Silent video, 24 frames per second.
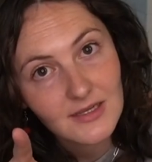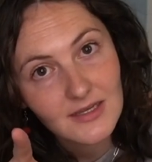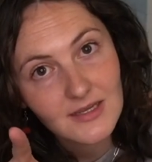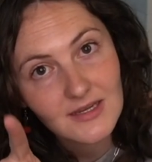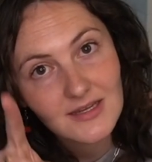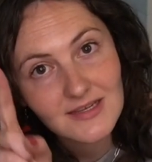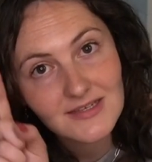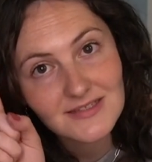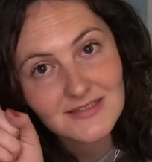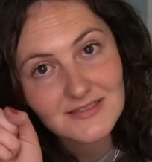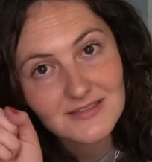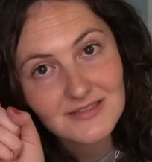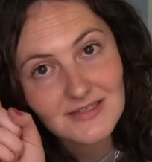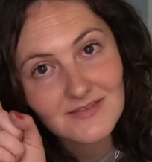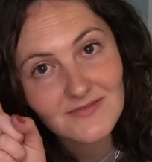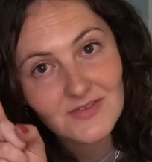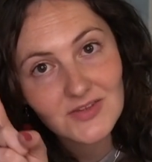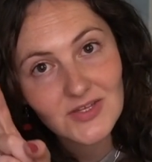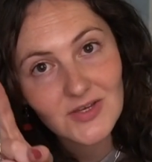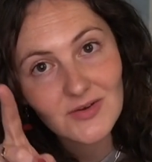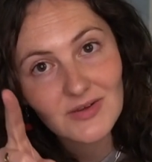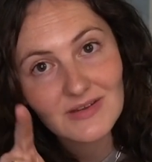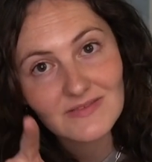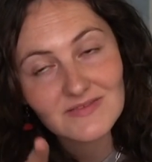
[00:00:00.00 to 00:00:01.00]
Because even
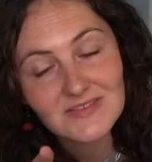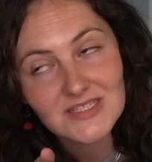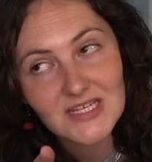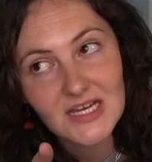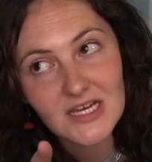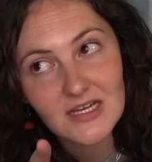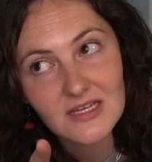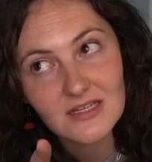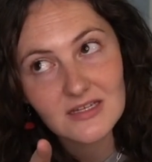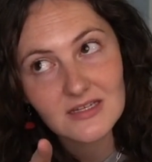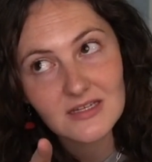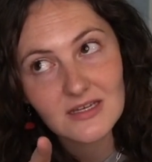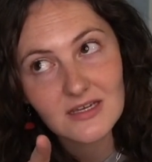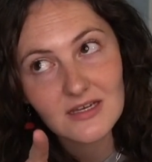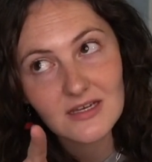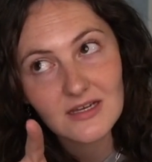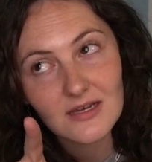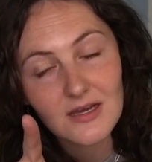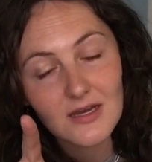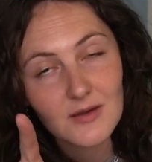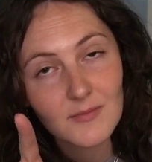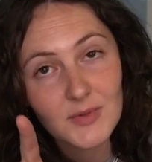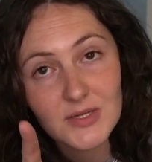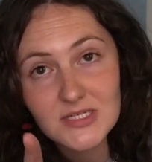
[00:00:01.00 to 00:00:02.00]
though I've done a
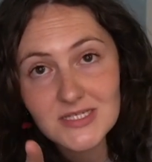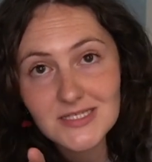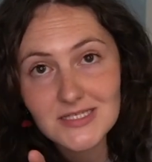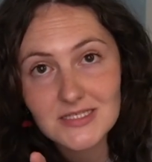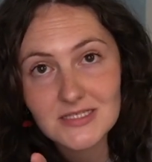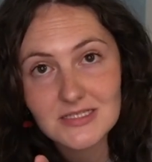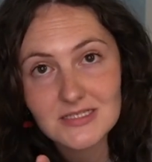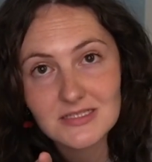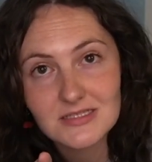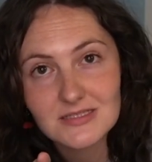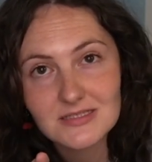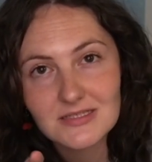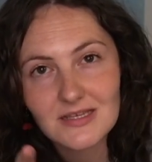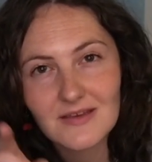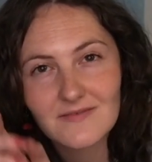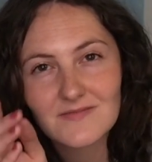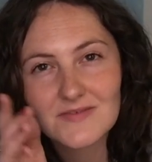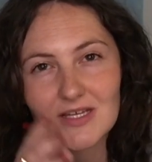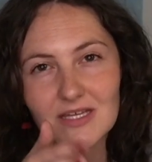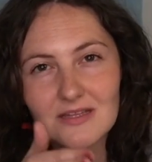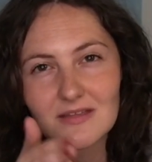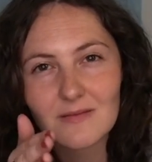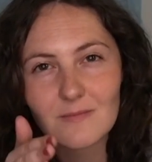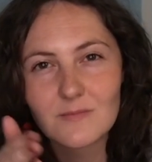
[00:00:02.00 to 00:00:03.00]
bunch of these, I've
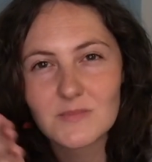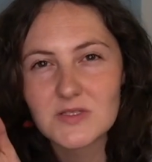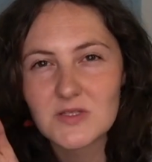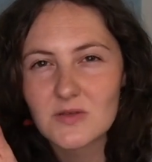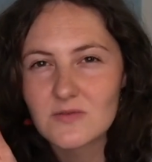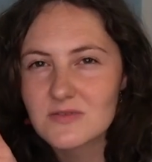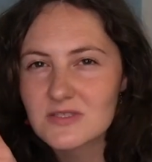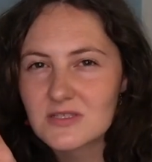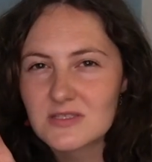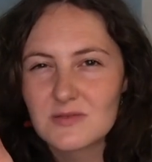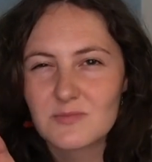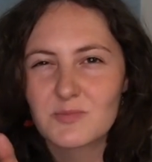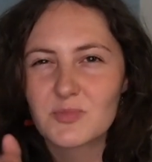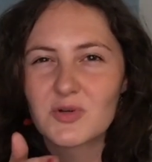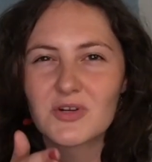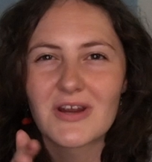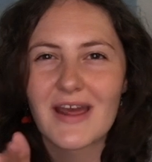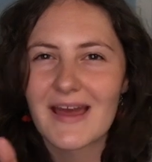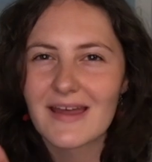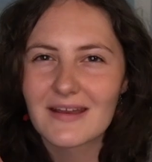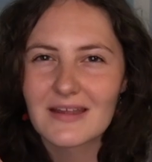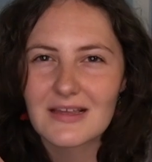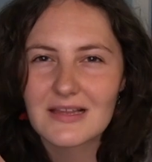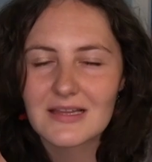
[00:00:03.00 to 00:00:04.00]
done them so
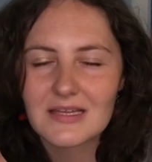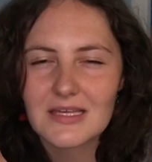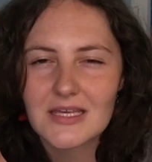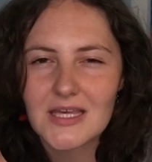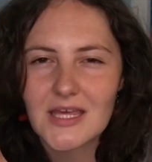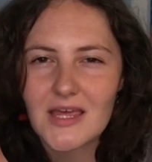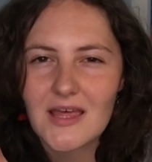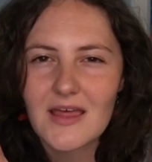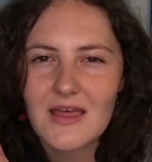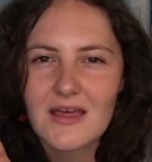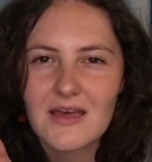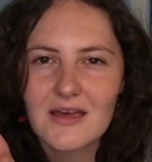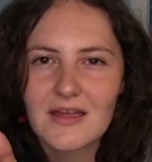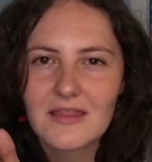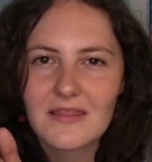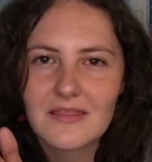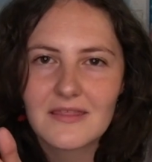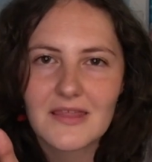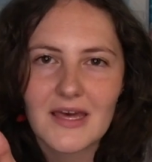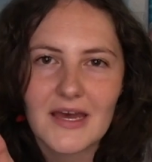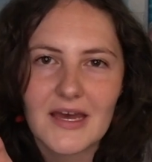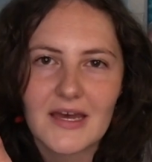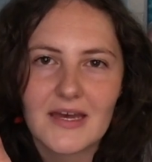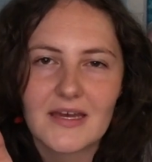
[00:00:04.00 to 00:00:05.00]
sporadically
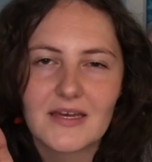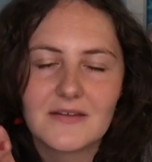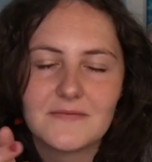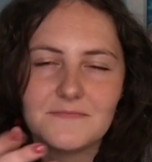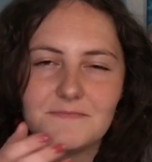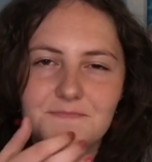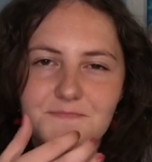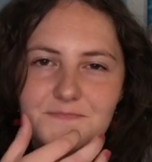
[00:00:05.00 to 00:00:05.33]
that,